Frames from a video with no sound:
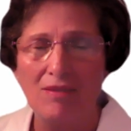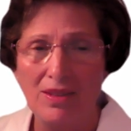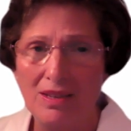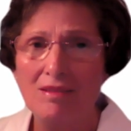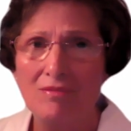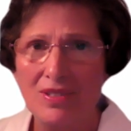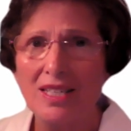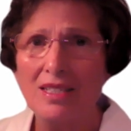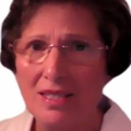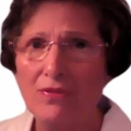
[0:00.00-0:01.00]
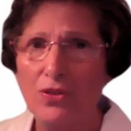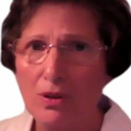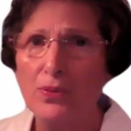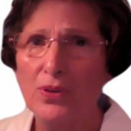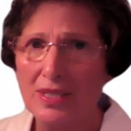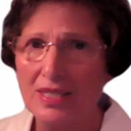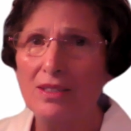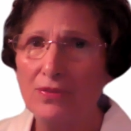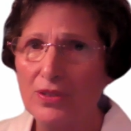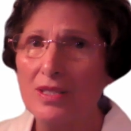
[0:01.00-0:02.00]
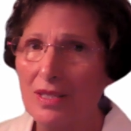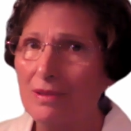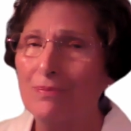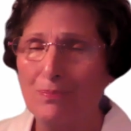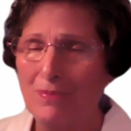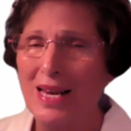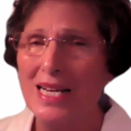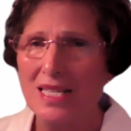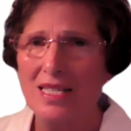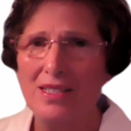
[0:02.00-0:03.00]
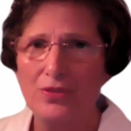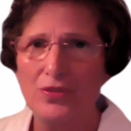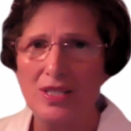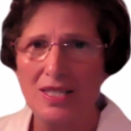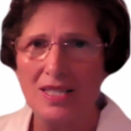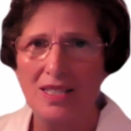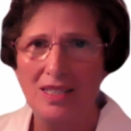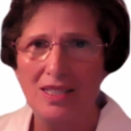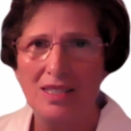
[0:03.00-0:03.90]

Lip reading: then 64-point difference makes a difference.